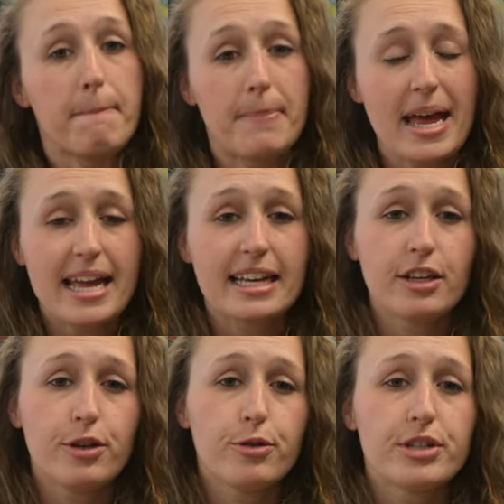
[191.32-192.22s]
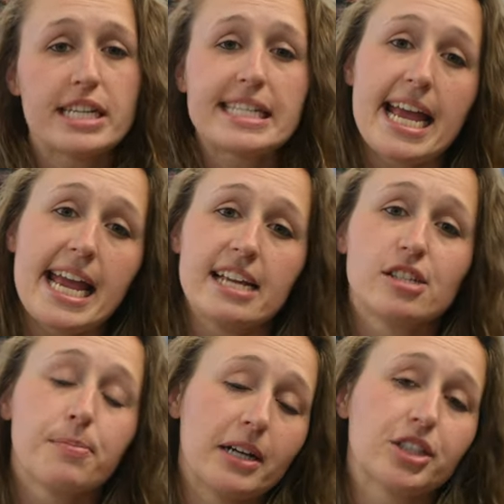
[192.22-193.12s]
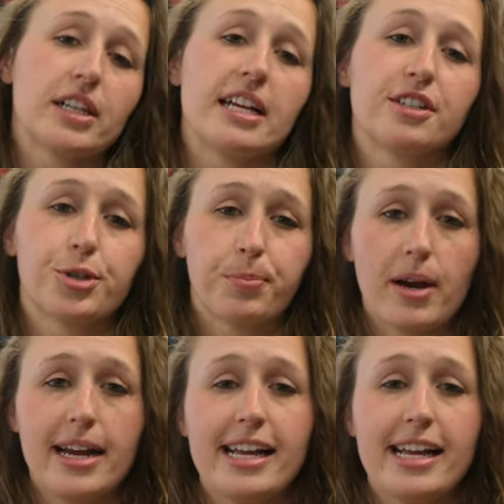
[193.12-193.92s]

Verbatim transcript: Ben uses a specialized spray